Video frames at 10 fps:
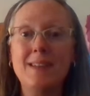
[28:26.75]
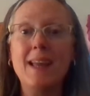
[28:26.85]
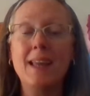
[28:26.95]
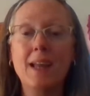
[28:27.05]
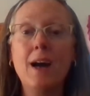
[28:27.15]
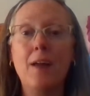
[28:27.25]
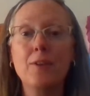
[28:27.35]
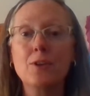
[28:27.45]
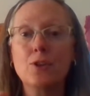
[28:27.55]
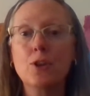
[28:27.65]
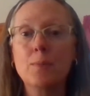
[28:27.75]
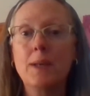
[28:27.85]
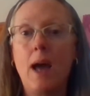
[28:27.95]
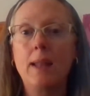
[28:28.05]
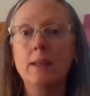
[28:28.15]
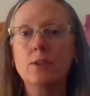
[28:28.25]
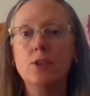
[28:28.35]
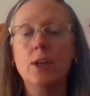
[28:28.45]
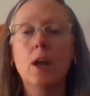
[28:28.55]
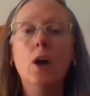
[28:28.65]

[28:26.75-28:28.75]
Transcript: taking on their terminology.